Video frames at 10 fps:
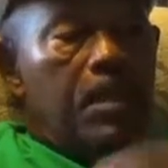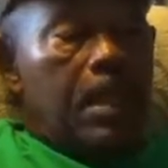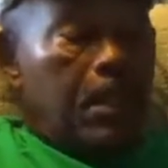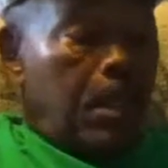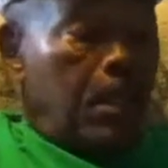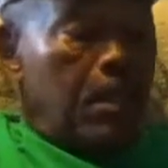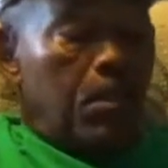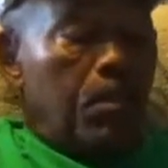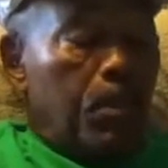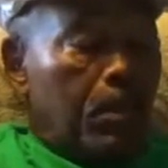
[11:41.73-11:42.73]
dedicating
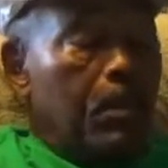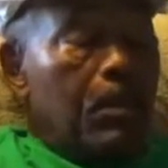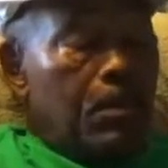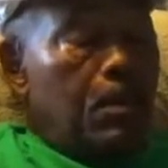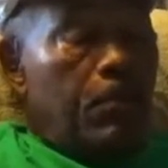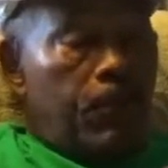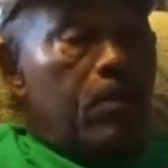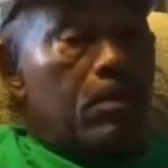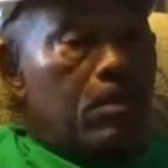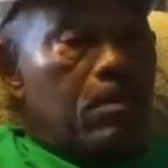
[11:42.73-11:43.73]
the book to the
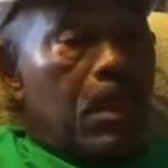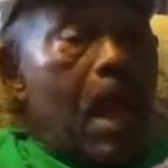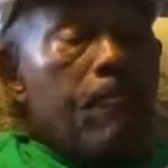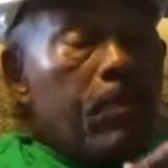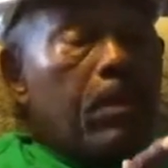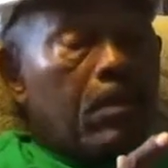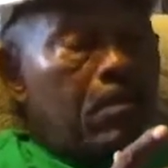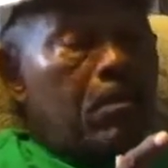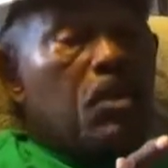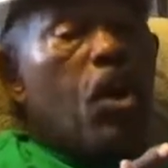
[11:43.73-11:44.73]
first
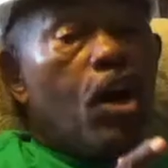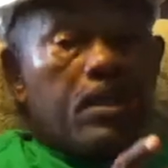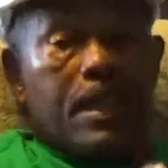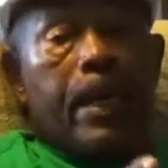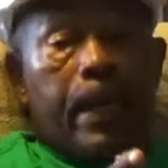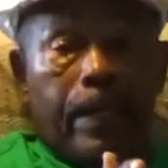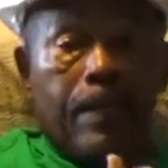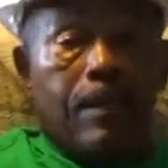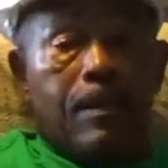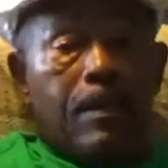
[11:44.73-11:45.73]
African Tarzan,
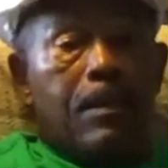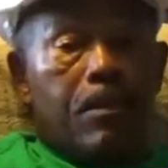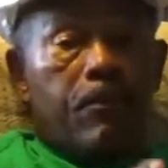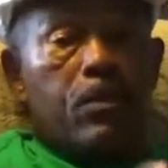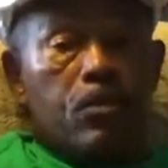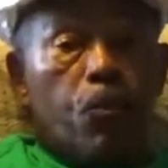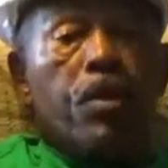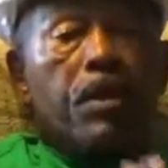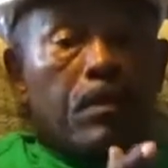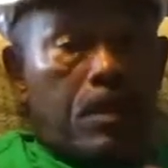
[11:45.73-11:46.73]
the first
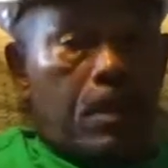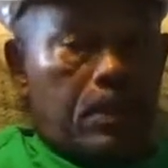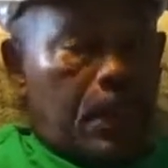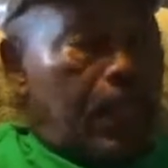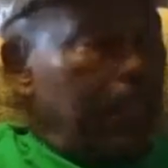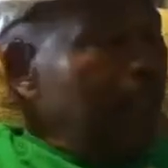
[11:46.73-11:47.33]
real Tarzan.